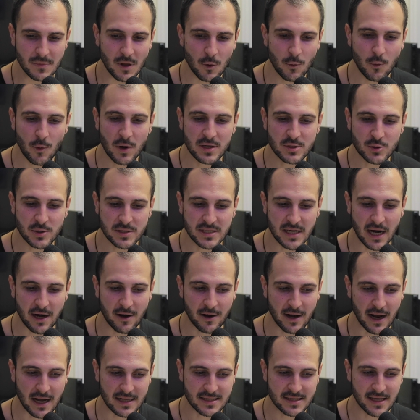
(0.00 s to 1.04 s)
we went to a Tiger
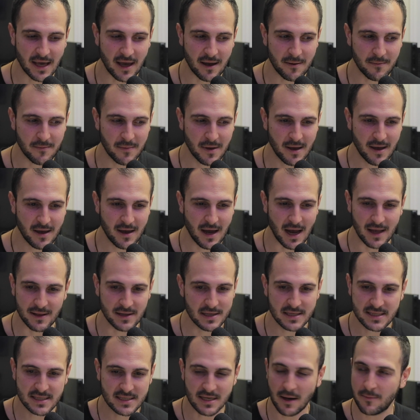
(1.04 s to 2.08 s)
Cats game, and
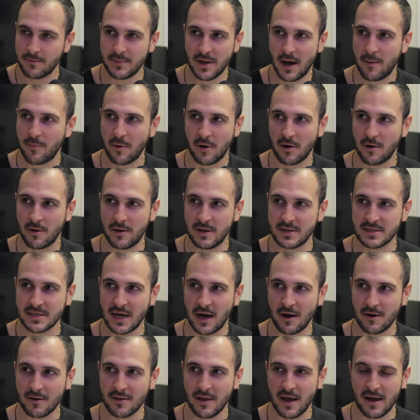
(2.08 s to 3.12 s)
this summed up our
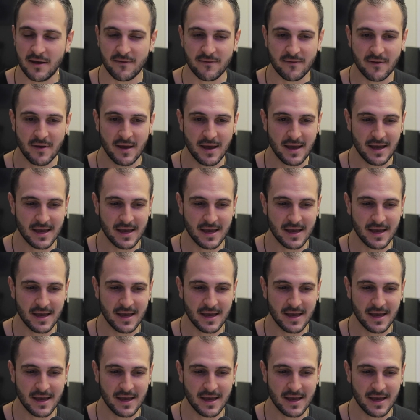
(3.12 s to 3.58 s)
entire life.